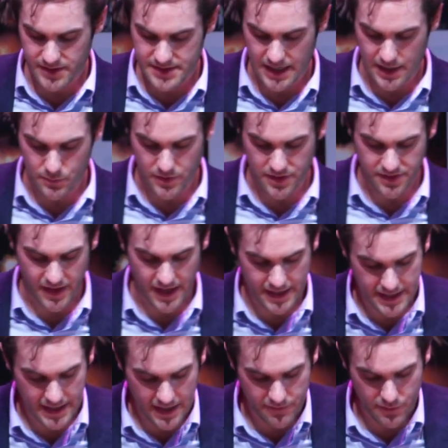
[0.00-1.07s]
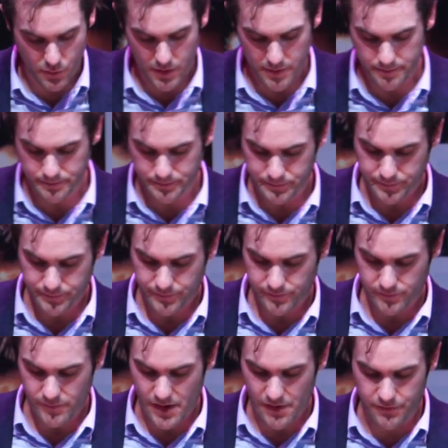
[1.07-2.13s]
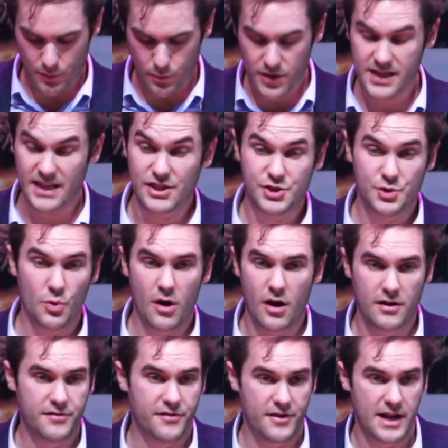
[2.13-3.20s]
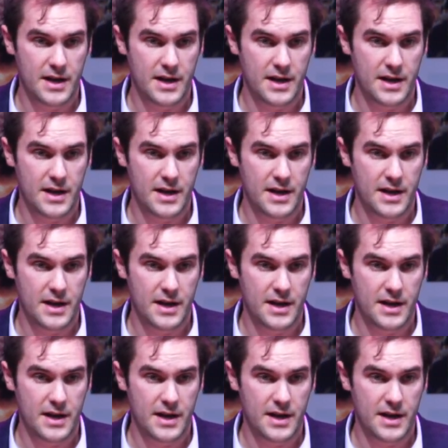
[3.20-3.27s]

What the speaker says: end with thanking everyone for working so hard for